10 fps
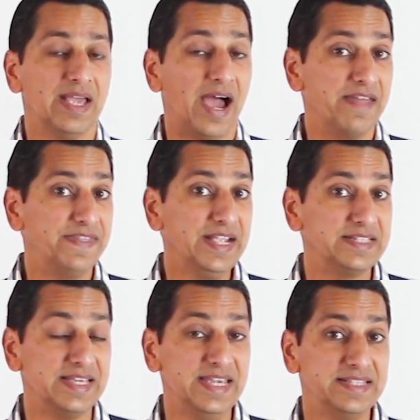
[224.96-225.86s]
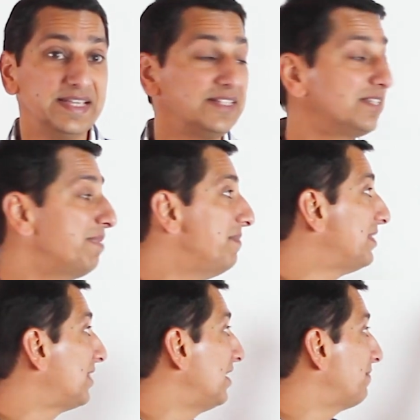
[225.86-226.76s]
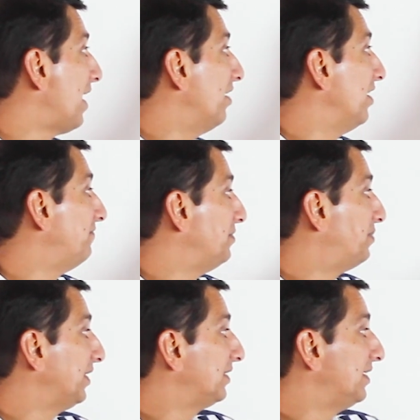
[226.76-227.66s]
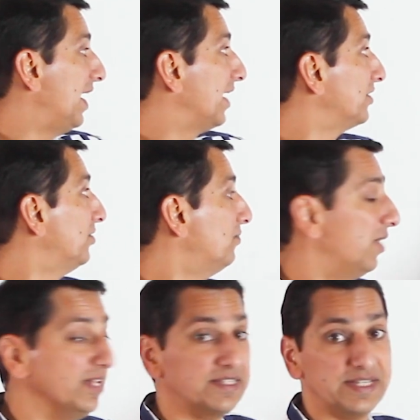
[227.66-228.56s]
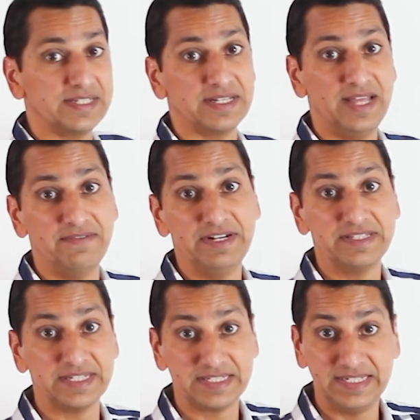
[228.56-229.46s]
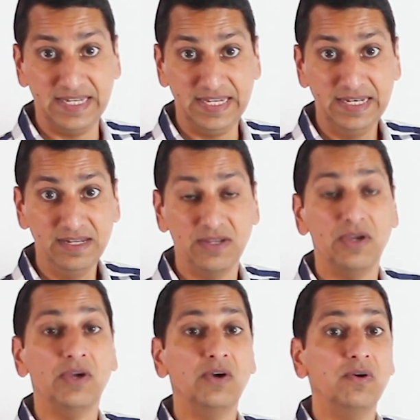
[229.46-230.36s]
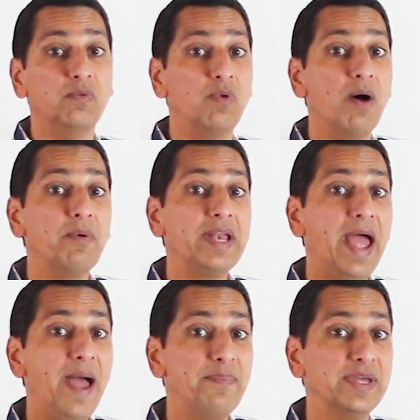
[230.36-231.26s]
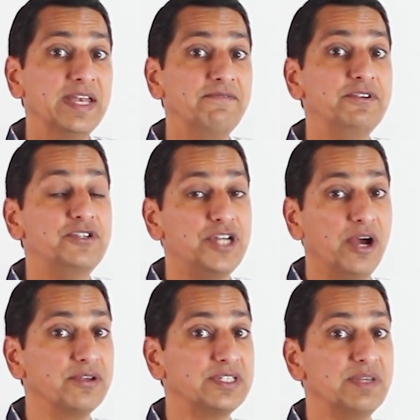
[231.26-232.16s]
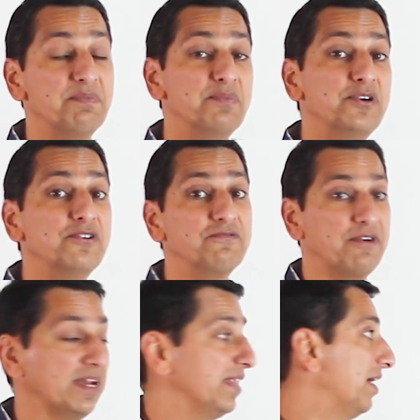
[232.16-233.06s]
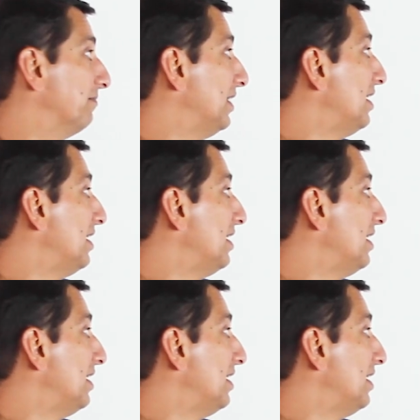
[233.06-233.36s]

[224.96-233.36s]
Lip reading: I think it's easiest to maybe think about if you pick the diagonal 1, 6, 11, and 16, what would happen if you chose to move one of them?